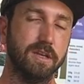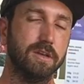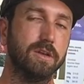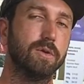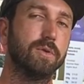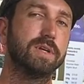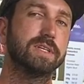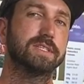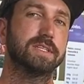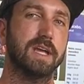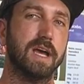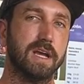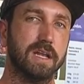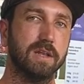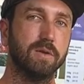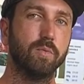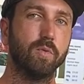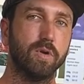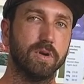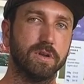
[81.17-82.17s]
you know
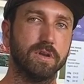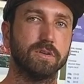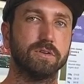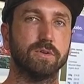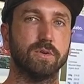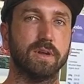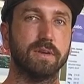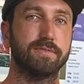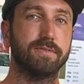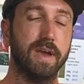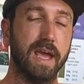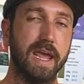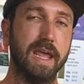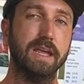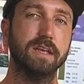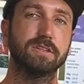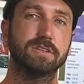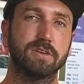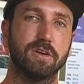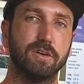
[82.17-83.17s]
exactly what you're doing for
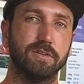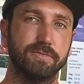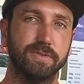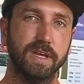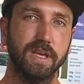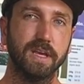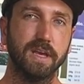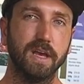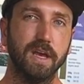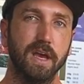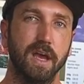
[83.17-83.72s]
each coffee.